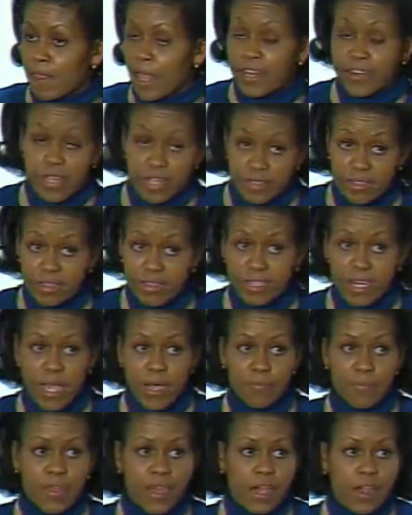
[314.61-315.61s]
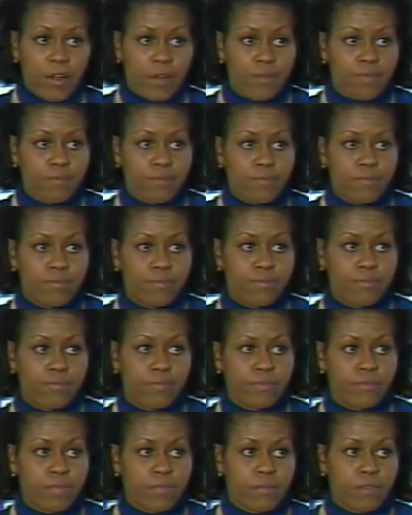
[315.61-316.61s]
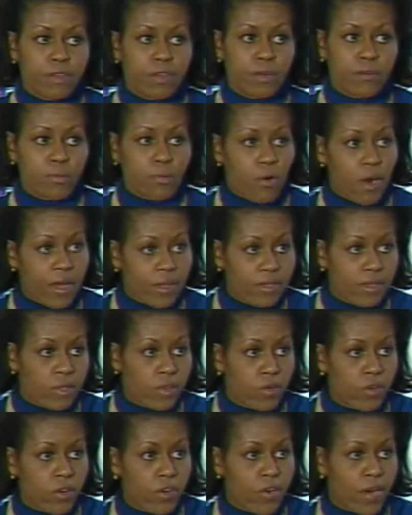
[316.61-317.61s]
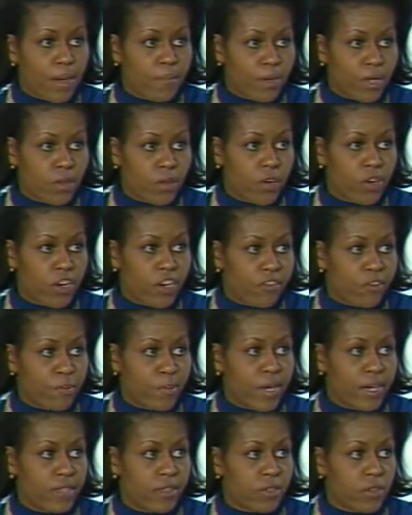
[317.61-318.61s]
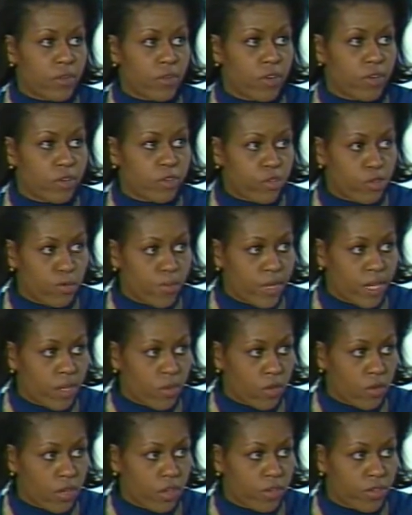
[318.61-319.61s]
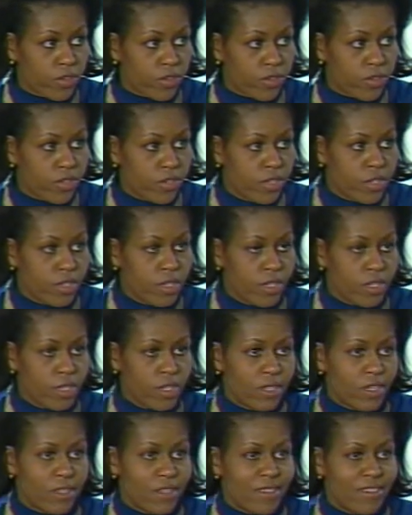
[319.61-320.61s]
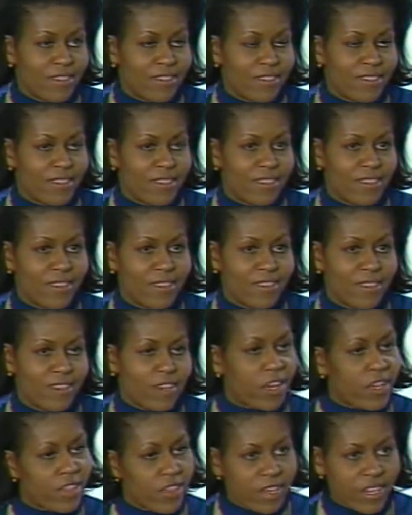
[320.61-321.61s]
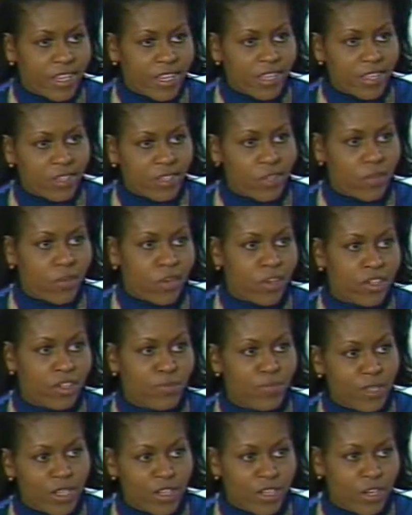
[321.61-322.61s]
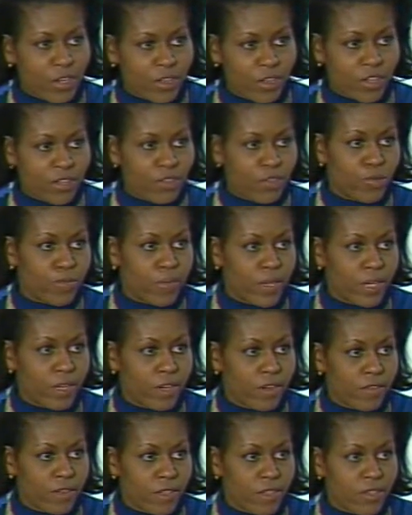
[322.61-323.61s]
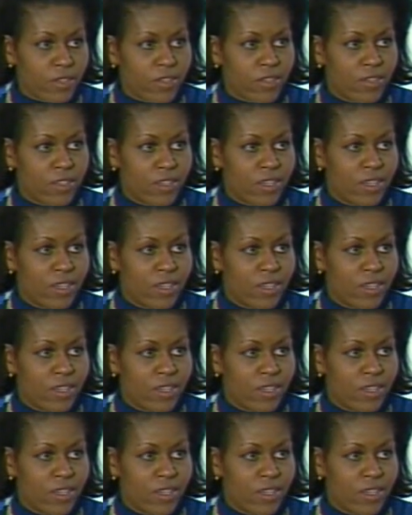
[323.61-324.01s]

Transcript: It doesn't stop there. You know, Barack's a lawyer, I'm a lawyer, everybody's a lawyer. Too many lawyers. Nothing against lawyers, but you know there are too many of us.